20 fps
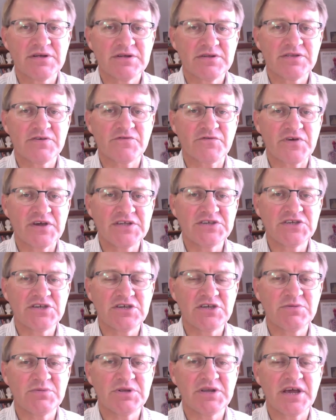friends that
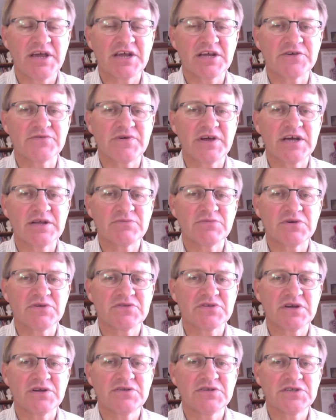you've been hanging around with
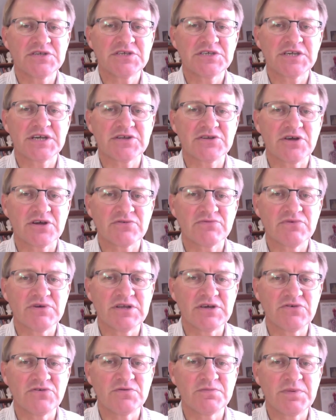don't sound like
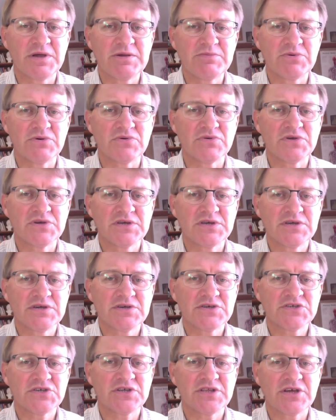really good people,
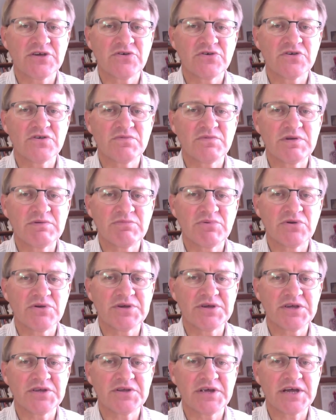so they could have been
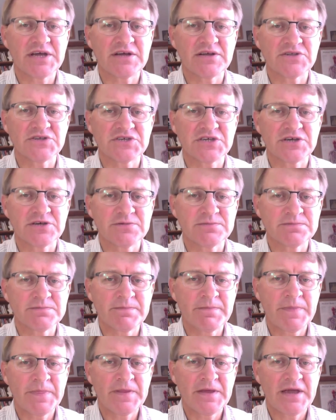pulling you down. So,
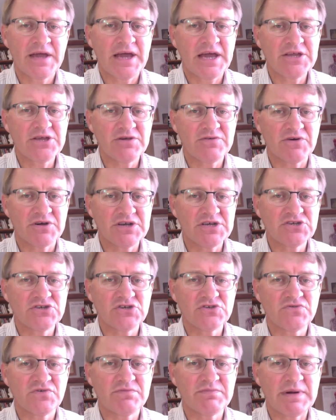and you've got
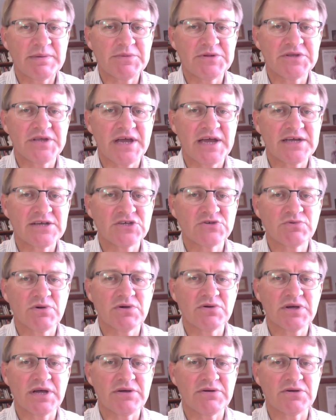issues with mum and dad as well
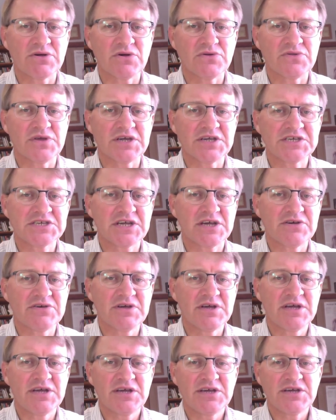going on there. So
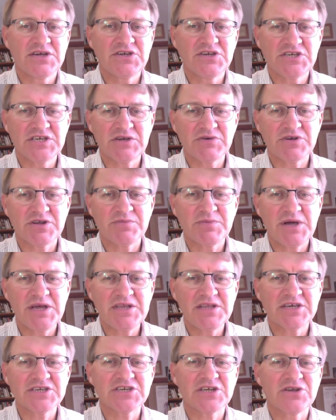you see what I mean?
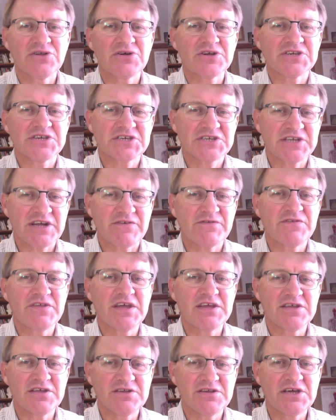There's a lot of stuff there
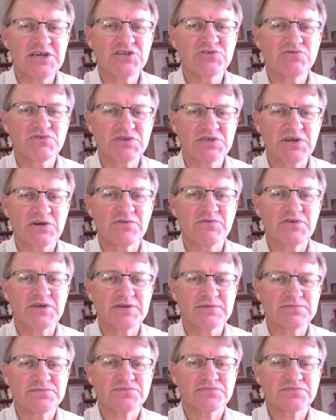that needs resolving.